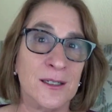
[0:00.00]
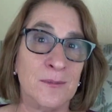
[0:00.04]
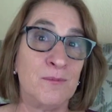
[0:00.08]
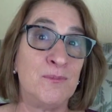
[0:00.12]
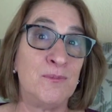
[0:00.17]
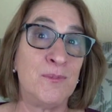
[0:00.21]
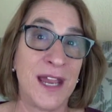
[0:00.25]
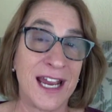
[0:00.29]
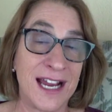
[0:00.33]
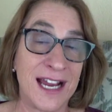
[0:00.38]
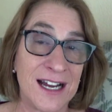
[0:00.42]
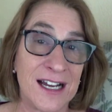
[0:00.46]

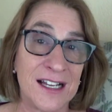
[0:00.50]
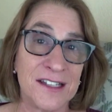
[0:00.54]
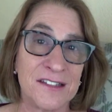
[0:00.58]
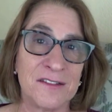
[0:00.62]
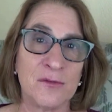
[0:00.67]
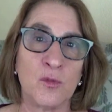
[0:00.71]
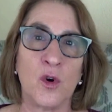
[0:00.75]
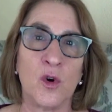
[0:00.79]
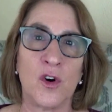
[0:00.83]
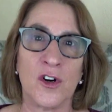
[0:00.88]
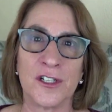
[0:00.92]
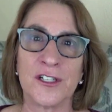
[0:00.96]
bath,
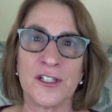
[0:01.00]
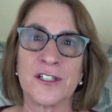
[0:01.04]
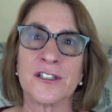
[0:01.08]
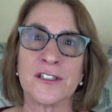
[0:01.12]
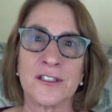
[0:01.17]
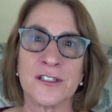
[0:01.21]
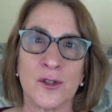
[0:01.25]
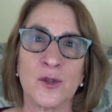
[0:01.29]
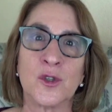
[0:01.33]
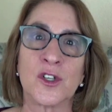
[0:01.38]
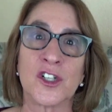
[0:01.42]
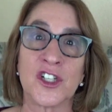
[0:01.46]

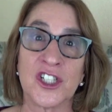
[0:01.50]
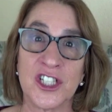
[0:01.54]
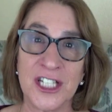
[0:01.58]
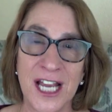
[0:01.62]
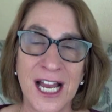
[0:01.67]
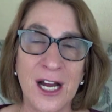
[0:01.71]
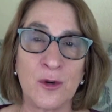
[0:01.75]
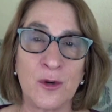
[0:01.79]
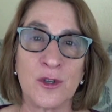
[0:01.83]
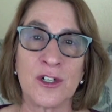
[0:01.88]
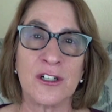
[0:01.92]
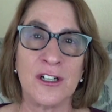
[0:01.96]
water, or
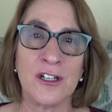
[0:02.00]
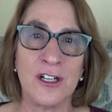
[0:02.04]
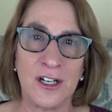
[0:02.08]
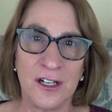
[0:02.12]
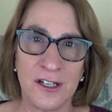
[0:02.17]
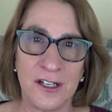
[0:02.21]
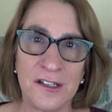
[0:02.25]
shower,